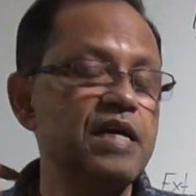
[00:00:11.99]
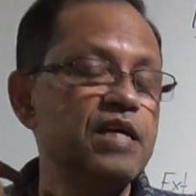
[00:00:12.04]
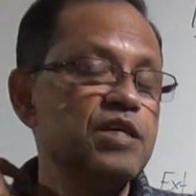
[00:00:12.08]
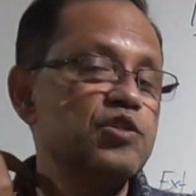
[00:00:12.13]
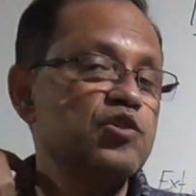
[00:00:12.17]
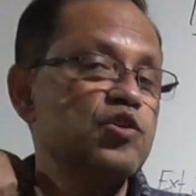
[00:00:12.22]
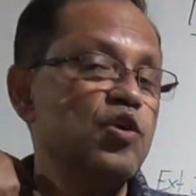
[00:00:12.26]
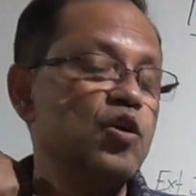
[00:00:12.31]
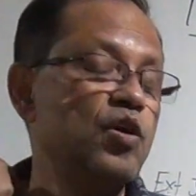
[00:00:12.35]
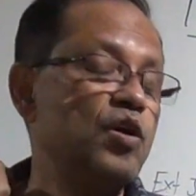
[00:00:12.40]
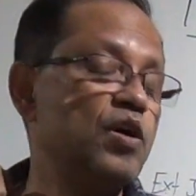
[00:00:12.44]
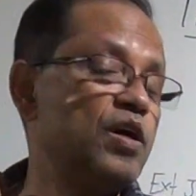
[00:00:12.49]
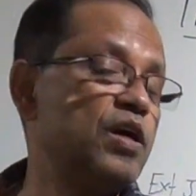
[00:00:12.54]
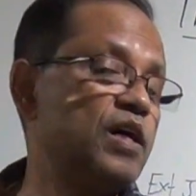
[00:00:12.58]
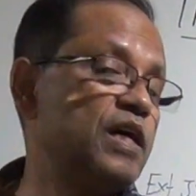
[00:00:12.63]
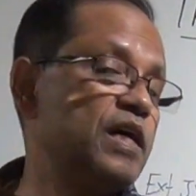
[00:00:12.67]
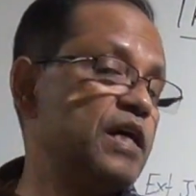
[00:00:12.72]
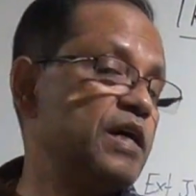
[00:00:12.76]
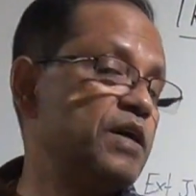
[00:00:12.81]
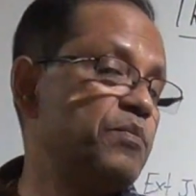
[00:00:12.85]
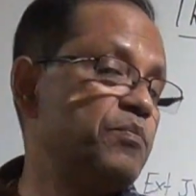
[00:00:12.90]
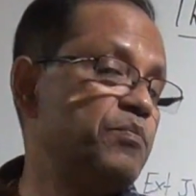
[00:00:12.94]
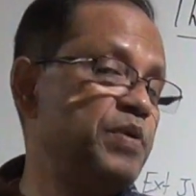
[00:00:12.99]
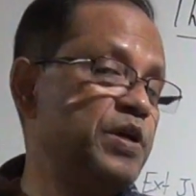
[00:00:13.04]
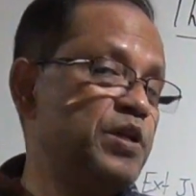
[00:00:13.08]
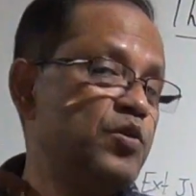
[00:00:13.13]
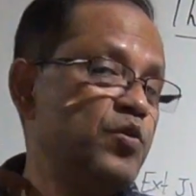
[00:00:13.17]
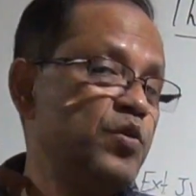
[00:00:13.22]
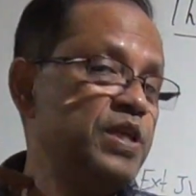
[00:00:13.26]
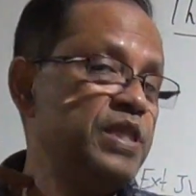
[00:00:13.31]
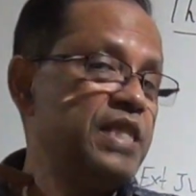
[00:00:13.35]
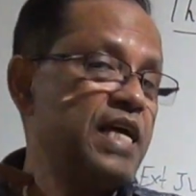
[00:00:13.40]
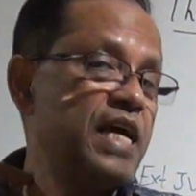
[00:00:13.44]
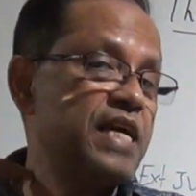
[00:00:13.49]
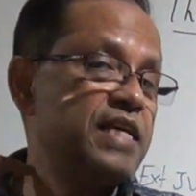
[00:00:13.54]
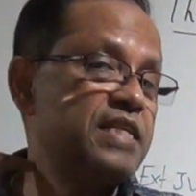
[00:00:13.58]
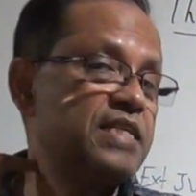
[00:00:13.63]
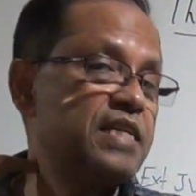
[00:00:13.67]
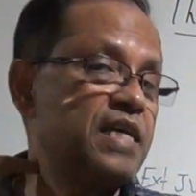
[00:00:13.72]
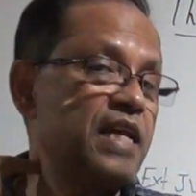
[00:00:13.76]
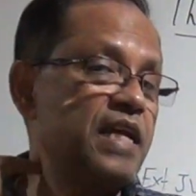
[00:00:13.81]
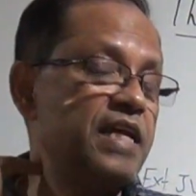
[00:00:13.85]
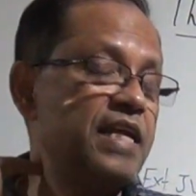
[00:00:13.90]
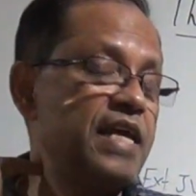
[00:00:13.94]
So between the
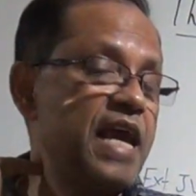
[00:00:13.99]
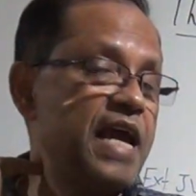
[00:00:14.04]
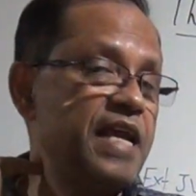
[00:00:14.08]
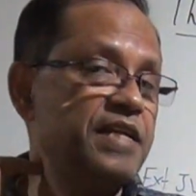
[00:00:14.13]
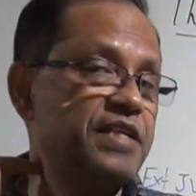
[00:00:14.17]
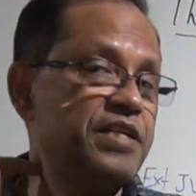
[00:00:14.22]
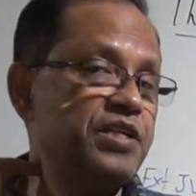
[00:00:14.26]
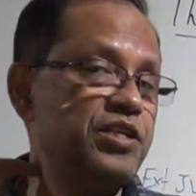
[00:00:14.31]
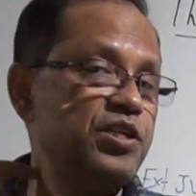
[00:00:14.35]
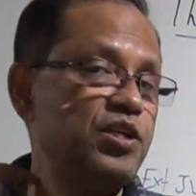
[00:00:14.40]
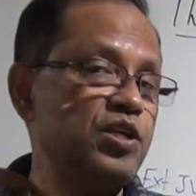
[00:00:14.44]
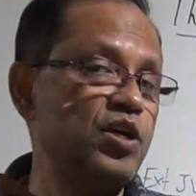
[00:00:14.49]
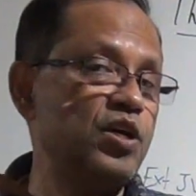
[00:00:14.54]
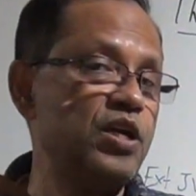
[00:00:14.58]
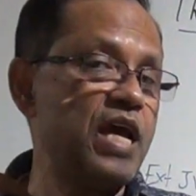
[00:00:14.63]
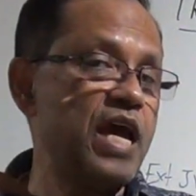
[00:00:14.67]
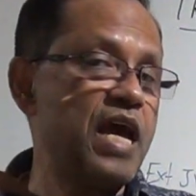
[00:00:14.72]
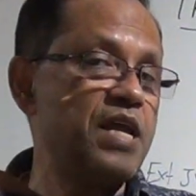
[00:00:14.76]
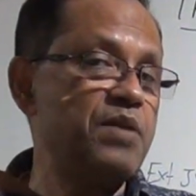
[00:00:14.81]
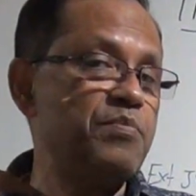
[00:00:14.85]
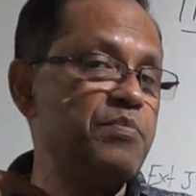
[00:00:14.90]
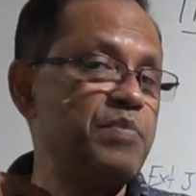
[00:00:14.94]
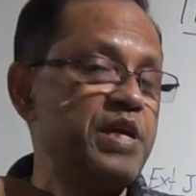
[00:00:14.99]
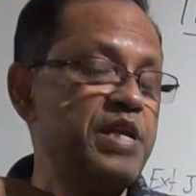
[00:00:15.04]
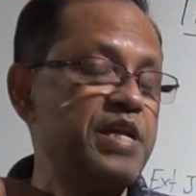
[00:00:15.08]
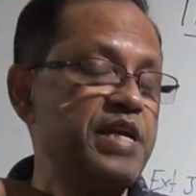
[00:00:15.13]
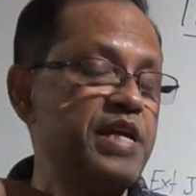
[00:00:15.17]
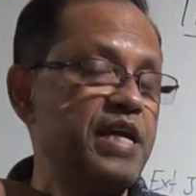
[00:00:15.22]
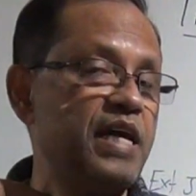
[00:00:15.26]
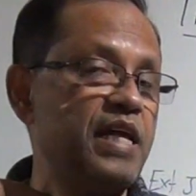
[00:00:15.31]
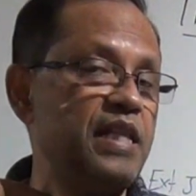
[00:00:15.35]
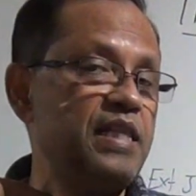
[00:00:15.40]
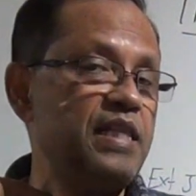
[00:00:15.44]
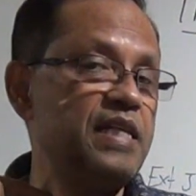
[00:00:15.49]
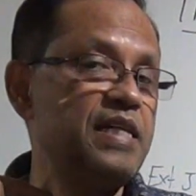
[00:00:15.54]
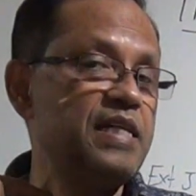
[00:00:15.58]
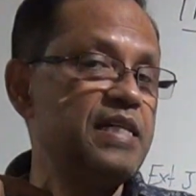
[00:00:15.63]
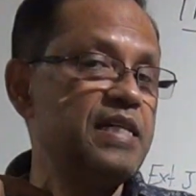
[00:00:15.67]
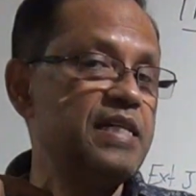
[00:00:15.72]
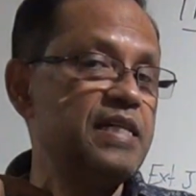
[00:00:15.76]
scalene anterior and medial